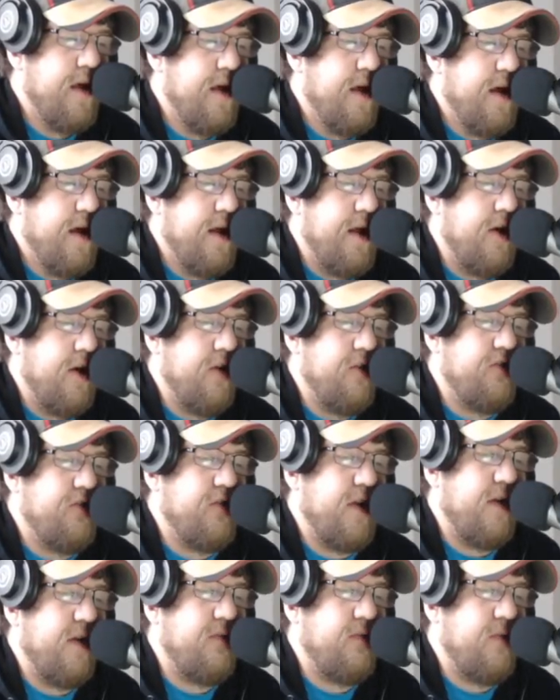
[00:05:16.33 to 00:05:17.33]
Now, who
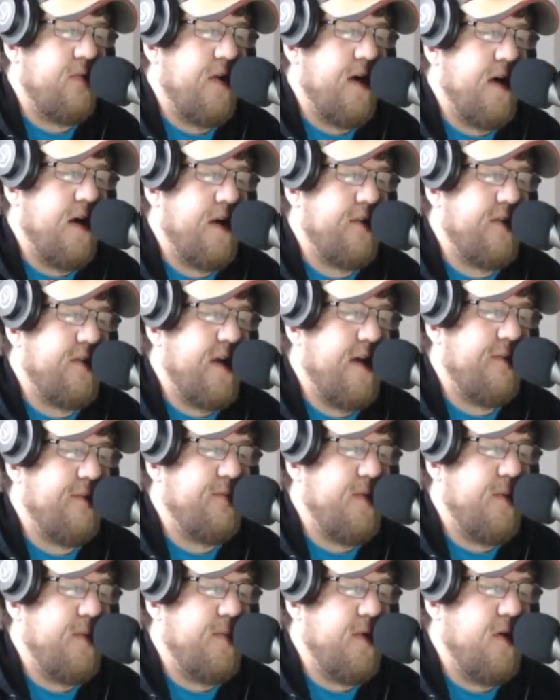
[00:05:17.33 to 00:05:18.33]
should I flex? Half
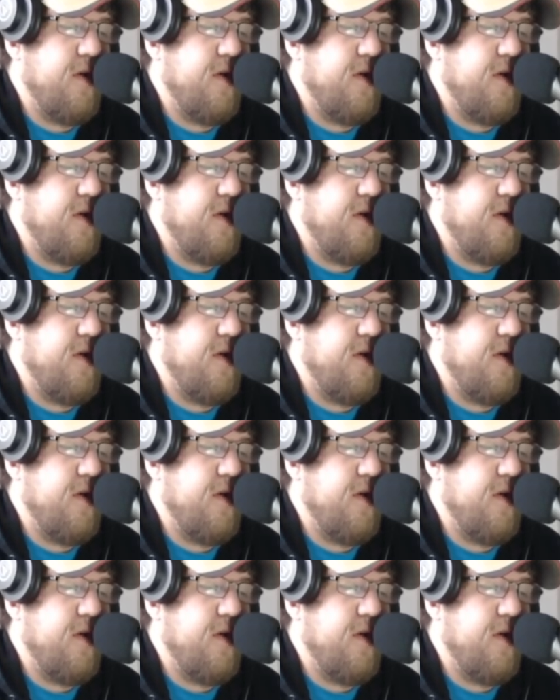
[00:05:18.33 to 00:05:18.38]
PPR.